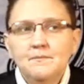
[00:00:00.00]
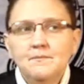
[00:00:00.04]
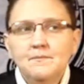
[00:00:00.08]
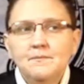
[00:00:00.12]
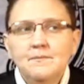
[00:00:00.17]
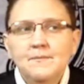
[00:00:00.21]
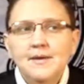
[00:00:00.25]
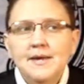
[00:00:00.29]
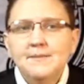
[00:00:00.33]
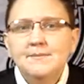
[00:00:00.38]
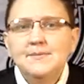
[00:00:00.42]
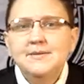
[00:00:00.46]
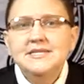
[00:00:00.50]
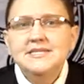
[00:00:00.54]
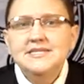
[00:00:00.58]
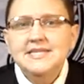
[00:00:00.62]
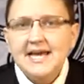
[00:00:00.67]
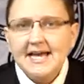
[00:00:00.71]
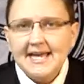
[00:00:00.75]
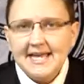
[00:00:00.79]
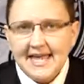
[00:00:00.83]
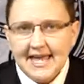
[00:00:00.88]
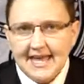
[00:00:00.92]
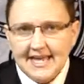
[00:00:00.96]
be
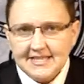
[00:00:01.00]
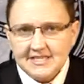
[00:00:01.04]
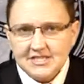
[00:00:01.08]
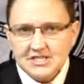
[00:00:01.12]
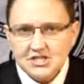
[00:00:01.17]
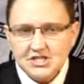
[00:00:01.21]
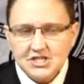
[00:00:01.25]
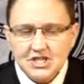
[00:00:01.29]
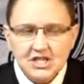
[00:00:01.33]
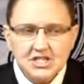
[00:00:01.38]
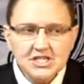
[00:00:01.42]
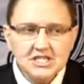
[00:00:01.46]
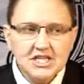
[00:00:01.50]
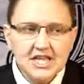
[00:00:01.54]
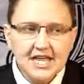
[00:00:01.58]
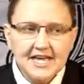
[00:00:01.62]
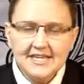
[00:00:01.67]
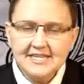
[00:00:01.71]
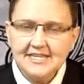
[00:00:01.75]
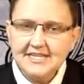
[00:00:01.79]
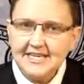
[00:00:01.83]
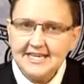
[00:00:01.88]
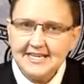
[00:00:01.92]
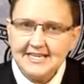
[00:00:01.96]
decades. Just
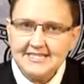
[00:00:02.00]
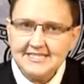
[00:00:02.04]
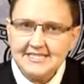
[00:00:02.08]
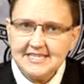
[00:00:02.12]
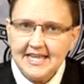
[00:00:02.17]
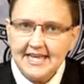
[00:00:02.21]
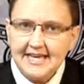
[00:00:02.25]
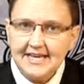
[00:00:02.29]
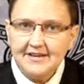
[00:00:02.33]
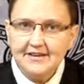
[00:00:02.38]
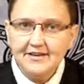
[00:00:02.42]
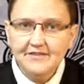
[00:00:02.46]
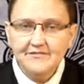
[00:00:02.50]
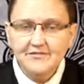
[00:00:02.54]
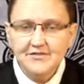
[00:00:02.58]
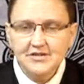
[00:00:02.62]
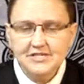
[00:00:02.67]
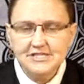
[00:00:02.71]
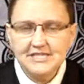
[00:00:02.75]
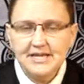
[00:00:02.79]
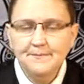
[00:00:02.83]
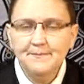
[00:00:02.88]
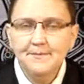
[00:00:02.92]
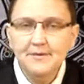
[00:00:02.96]
like things like, for
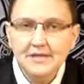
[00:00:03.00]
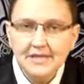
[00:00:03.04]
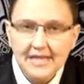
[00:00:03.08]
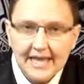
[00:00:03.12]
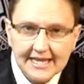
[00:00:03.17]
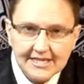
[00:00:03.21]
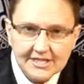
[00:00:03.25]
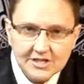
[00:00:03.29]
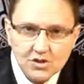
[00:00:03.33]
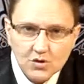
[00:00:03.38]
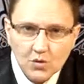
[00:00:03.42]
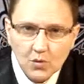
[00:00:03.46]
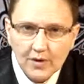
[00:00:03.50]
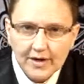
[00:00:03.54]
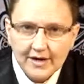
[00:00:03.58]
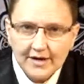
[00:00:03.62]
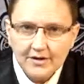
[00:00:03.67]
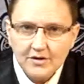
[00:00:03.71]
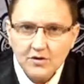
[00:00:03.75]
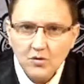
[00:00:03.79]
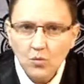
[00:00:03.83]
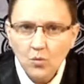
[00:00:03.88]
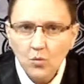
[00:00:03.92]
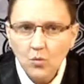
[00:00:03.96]
example, Light
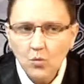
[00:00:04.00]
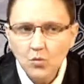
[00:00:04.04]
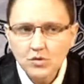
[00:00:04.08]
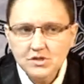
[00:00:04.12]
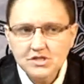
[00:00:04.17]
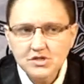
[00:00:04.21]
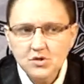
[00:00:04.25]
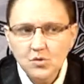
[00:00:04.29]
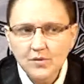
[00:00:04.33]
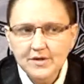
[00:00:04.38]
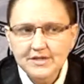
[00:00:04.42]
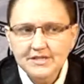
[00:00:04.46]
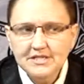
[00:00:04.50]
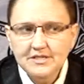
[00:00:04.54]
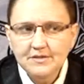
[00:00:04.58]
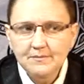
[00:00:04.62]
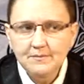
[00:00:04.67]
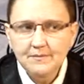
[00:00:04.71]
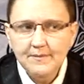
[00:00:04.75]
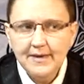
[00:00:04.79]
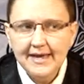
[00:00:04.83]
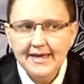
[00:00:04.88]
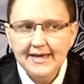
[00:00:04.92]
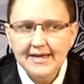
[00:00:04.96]
Squared was going to
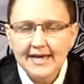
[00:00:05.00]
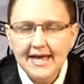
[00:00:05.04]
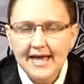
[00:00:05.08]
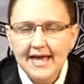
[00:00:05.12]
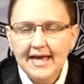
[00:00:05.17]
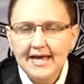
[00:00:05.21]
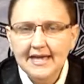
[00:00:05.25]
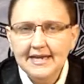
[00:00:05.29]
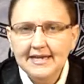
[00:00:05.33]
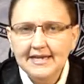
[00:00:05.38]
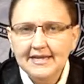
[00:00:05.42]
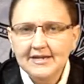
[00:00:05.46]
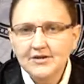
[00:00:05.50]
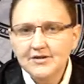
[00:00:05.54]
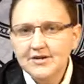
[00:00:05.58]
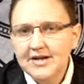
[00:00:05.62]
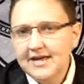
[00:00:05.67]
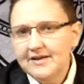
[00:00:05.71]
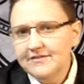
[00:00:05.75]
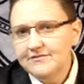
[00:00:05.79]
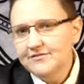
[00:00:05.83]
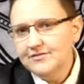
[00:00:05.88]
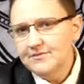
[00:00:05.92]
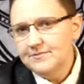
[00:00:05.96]
make an
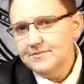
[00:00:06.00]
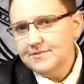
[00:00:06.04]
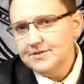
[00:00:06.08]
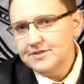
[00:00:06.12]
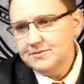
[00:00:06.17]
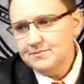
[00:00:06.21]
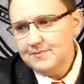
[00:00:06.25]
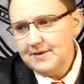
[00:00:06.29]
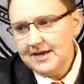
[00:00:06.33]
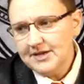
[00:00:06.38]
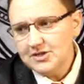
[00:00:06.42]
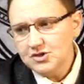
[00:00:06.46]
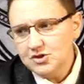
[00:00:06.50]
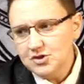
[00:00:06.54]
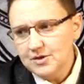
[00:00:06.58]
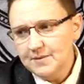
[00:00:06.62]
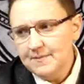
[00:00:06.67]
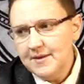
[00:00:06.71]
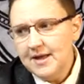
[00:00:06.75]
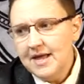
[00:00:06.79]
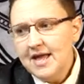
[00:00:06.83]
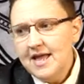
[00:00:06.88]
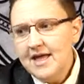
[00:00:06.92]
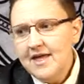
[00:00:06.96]
internet from the
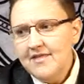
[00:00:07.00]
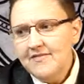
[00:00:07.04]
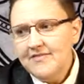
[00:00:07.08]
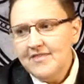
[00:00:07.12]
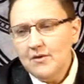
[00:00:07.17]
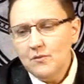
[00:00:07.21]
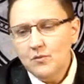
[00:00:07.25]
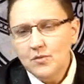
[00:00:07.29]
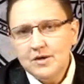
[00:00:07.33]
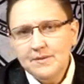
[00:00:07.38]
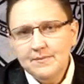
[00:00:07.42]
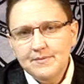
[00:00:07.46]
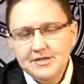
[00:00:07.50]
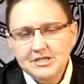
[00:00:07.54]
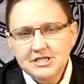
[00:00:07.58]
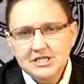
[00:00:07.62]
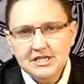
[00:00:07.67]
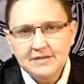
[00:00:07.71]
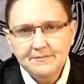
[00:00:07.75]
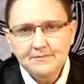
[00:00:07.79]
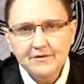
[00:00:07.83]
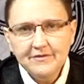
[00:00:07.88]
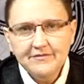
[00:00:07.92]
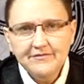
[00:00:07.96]
spectrum that would have been
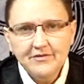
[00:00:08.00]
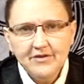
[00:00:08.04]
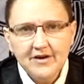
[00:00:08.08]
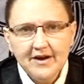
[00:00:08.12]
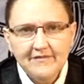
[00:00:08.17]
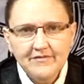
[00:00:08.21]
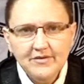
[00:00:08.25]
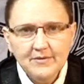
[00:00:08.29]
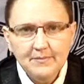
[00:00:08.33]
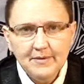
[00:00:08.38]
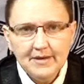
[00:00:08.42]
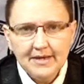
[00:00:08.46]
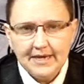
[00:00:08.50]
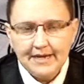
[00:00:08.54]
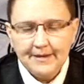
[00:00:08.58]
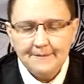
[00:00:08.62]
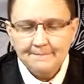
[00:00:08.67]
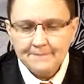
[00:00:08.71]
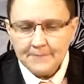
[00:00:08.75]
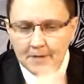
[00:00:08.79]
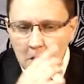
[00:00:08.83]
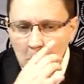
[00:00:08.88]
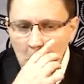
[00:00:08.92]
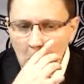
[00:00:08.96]
cheaper for everybody.
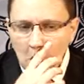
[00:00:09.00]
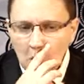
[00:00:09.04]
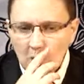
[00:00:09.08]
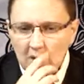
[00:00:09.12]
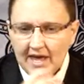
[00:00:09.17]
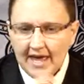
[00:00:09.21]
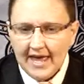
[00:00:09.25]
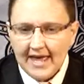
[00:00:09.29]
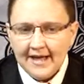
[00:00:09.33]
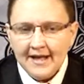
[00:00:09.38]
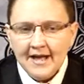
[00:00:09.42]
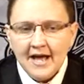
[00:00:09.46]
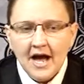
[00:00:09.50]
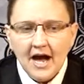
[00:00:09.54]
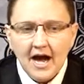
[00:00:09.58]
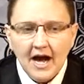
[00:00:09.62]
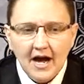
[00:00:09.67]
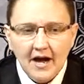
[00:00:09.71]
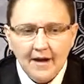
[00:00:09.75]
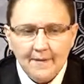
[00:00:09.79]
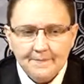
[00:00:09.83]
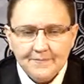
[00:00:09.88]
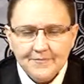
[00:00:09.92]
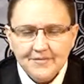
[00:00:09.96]
Okay,
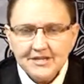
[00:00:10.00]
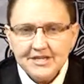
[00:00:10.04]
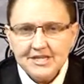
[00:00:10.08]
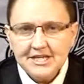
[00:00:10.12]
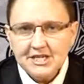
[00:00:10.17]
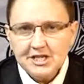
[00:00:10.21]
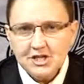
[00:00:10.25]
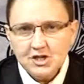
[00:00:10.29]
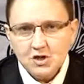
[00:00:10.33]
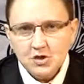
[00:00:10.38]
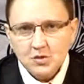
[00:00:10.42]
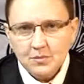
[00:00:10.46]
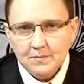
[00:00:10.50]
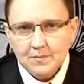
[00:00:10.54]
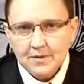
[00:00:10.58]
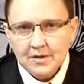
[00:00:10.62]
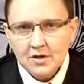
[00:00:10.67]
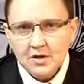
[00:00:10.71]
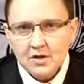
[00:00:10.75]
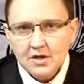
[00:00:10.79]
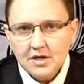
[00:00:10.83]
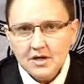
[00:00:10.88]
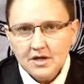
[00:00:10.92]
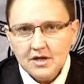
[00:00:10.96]
the cube
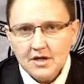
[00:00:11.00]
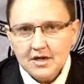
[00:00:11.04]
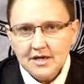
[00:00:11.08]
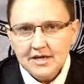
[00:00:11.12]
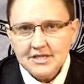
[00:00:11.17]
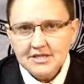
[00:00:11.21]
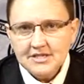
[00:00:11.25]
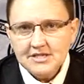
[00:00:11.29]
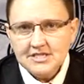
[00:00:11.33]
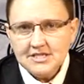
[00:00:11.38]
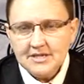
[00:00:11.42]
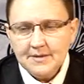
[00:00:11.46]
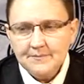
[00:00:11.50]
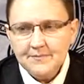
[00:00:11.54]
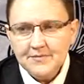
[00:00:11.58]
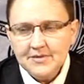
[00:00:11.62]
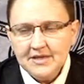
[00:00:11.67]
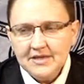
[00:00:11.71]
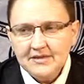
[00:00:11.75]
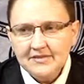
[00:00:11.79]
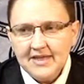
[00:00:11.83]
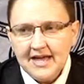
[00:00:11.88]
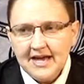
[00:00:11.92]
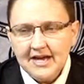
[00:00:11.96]
is
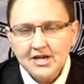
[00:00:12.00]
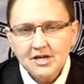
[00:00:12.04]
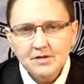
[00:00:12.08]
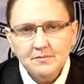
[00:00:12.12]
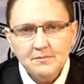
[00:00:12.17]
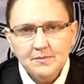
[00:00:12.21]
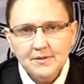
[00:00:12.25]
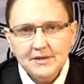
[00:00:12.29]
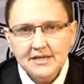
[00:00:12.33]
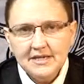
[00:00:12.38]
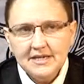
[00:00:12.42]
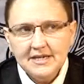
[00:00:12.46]
something that could